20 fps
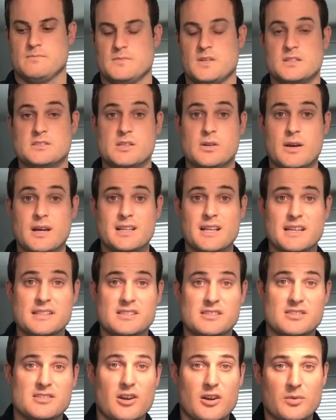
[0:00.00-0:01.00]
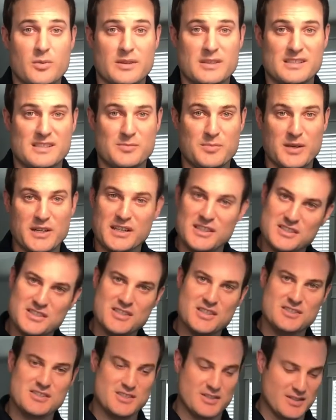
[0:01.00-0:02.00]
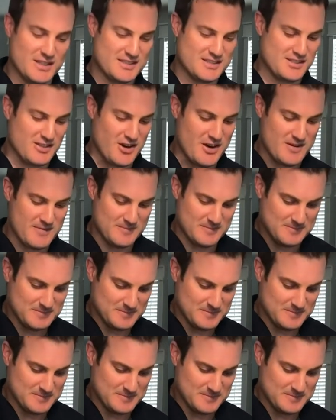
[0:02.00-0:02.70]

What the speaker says: So I like to start with the spinach, so let's start.